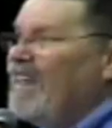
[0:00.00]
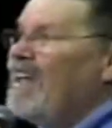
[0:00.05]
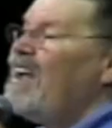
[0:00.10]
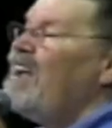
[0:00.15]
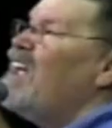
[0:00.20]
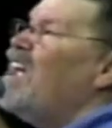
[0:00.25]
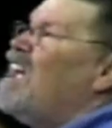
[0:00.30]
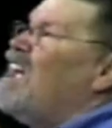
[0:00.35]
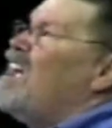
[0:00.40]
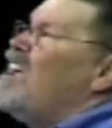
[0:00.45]

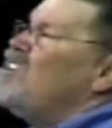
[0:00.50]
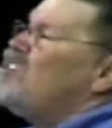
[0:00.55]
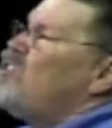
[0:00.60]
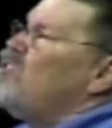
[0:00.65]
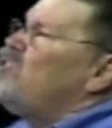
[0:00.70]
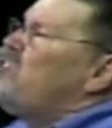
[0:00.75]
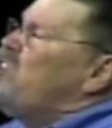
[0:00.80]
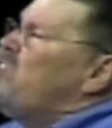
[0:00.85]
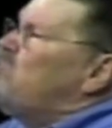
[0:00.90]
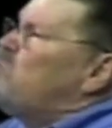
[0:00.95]
thing.
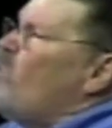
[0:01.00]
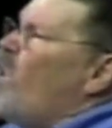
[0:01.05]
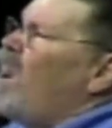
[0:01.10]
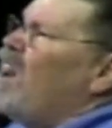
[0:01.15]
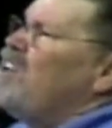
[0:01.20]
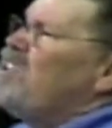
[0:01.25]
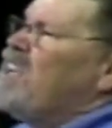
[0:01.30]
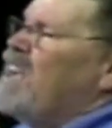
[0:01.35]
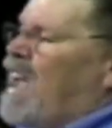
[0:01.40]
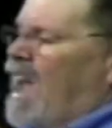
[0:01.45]
So she
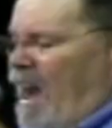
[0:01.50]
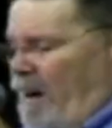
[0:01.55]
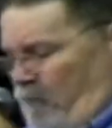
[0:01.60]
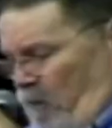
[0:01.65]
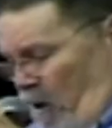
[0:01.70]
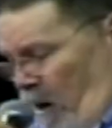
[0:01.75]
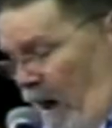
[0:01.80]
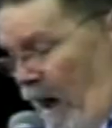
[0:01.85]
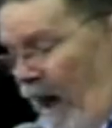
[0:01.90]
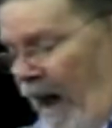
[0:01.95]
swallows the
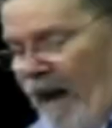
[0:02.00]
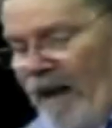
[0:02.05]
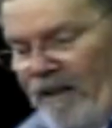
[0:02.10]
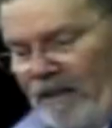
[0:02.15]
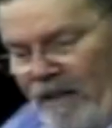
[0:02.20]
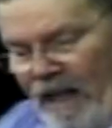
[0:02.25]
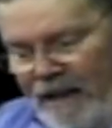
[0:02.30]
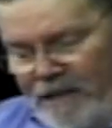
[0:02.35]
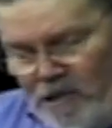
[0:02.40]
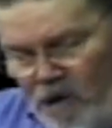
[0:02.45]
camera,
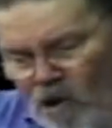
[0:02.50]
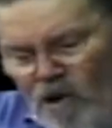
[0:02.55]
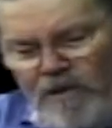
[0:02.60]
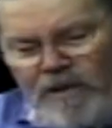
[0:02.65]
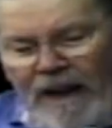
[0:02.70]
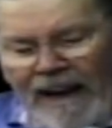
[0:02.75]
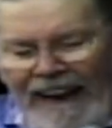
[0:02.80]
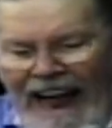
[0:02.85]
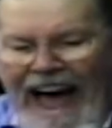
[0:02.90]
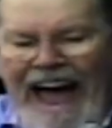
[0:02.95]
and they
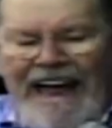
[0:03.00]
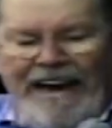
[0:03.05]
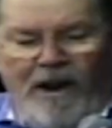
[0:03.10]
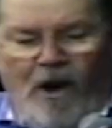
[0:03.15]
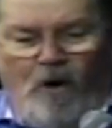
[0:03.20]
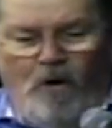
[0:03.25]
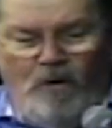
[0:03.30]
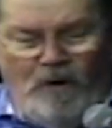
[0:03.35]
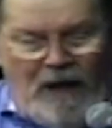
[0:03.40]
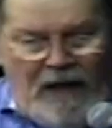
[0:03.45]
turn the light
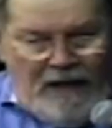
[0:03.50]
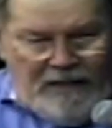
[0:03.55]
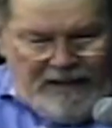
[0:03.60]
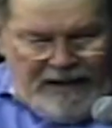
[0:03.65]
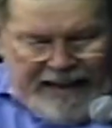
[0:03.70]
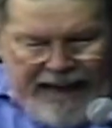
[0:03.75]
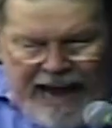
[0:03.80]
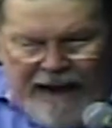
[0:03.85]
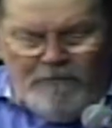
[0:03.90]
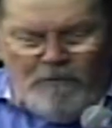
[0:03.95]
on,
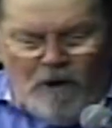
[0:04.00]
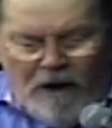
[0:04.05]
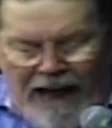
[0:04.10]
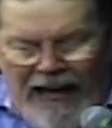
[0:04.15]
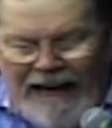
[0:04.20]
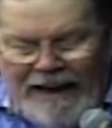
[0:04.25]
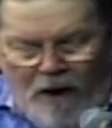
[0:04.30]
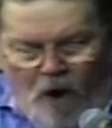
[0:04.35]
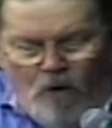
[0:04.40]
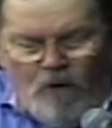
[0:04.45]
the camera
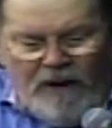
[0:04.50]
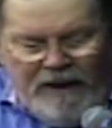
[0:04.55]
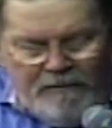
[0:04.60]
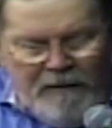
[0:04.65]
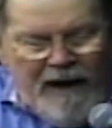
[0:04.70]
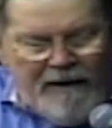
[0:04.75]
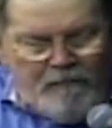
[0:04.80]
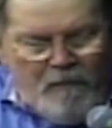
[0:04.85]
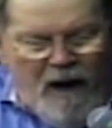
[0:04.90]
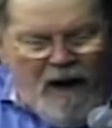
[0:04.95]
light on in
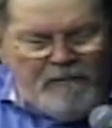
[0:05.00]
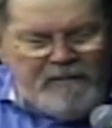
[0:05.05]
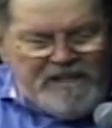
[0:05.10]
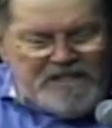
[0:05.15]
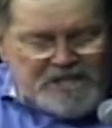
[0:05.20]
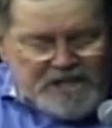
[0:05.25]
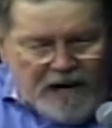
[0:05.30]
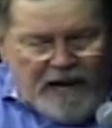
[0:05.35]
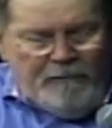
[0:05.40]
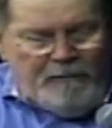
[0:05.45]
my
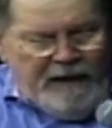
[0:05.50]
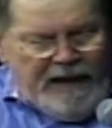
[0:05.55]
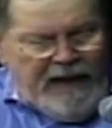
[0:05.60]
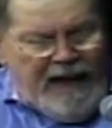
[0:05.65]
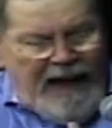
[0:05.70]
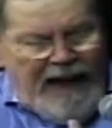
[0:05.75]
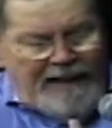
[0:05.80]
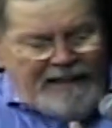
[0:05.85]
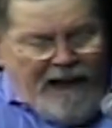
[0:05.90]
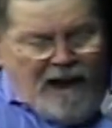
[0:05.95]
mommy's tummy,
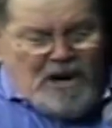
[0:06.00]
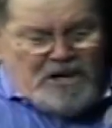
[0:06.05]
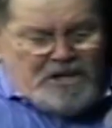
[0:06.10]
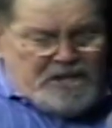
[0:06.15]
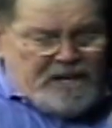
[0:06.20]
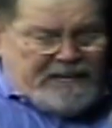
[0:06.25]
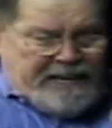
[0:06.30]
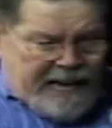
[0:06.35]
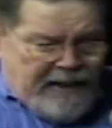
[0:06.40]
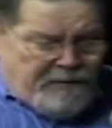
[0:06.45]
and
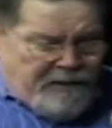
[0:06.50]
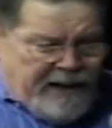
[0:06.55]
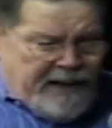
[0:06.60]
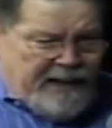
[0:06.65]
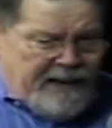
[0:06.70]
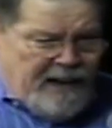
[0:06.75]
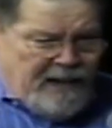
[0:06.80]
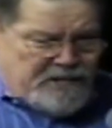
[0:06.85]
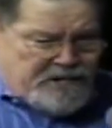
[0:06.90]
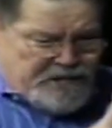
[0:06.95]
there's the
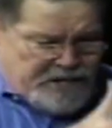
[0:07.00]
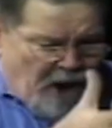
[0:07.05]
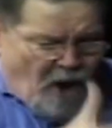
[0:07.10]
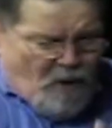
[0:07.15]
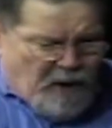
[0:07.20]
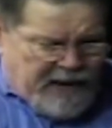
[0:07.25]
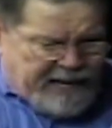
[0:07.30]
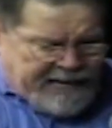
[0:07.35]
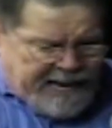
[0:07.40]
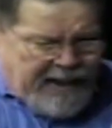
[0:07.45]
TV, a
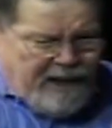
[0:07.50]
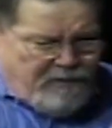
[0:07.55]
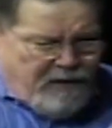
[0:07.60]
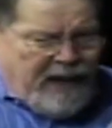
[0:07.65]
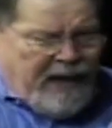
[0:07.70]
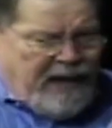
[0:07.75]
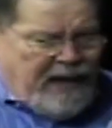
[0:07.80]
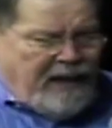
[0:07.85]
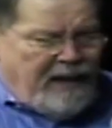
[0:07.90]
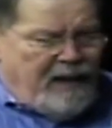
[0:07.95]
Sony
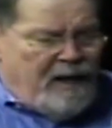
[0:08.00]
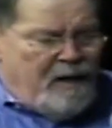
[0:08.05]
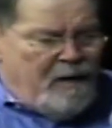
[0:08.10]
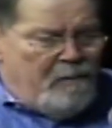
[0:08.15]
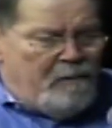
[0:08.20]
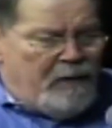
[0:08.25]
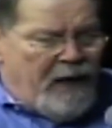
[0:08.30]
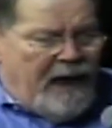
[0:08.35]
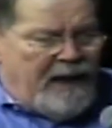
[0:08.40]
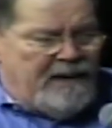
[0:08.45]
TV,
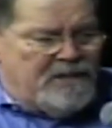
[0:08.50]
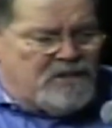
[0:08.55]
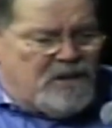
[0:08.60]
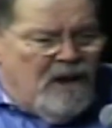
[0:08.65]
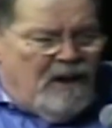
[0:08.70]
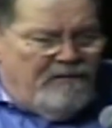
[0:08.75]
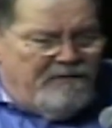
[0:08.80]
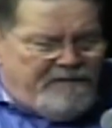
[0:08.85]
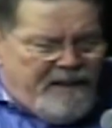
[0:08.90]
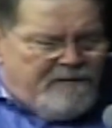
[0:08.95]
and it's
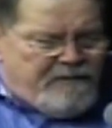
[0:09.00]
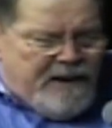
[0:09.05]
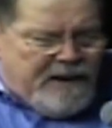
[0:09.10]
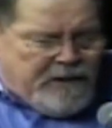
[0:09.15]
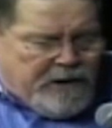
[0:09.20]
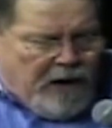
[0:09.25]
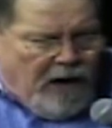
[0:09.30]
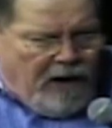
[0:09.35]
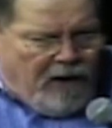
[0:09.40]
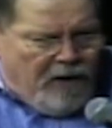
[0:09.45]

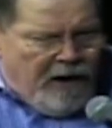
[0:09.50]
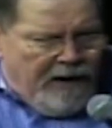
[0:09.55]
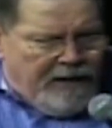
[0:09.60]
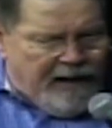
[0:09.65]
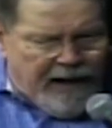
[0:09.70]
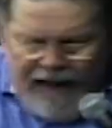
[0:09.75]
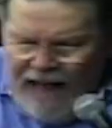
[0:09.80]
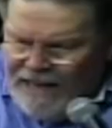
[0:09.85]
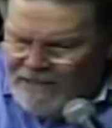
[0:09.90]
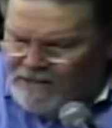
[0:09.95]
vivid color. And
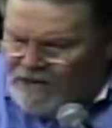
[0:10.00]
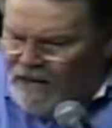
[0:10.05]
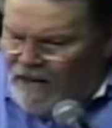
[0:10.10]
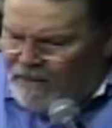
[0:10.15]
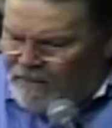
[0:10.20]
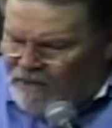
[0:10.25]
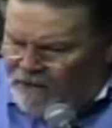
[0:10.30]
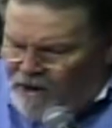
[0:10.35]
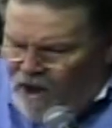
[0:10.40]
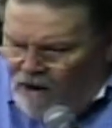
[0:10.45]

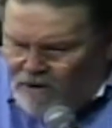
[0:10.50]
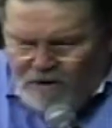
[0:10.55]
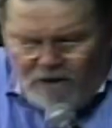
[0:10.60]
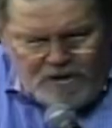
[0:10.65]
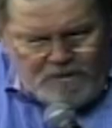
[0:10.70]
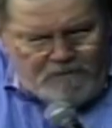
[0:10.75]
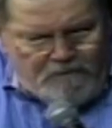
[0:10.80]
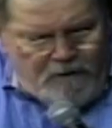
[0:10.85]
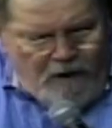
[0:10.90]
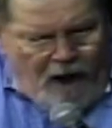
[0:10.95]
the
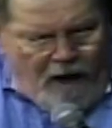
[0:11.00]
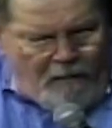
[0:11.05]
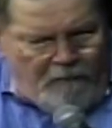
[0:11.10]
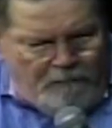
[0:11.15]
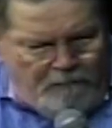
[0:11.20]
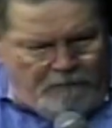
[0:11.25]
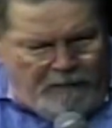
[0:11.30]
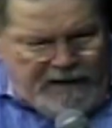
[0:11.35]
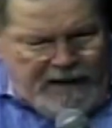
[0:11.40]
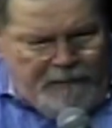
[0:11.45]
doctor's
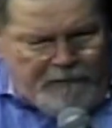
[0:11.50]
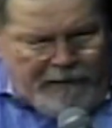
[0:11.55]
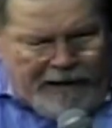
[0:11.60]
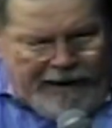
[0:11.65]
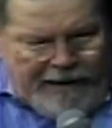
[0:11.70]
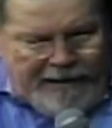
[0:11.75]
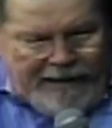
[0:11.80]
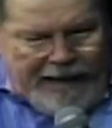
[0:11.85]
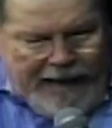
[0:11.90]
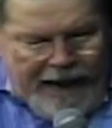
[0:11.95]

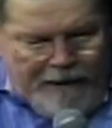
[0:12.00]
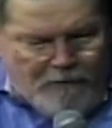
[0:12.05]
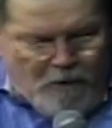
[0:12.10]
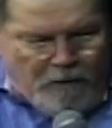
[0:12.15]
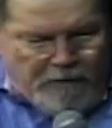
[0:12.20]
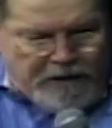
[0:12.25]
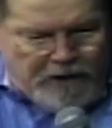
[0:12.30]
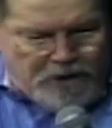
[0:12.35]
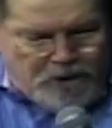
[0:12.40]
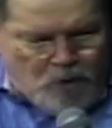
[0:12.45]
manipulating the
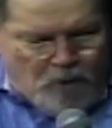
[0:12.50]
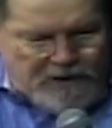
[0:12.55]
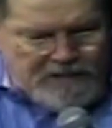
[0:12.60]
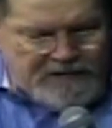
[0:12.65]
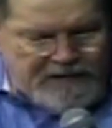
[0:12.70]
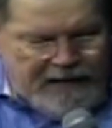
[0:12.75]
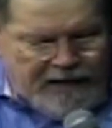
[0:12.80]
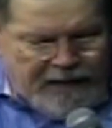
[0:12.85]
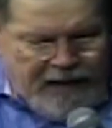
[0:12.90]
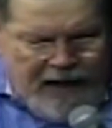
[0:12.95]
camera with a
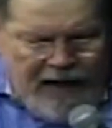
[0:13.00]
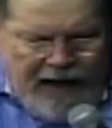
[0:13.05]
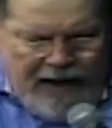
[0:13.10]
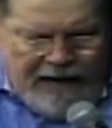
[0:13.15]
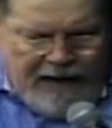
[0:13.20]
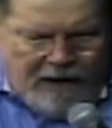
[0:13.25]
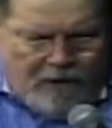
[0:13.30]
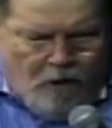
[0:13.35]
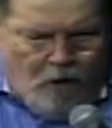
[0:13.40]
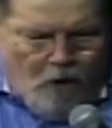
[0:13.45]
joystick, and it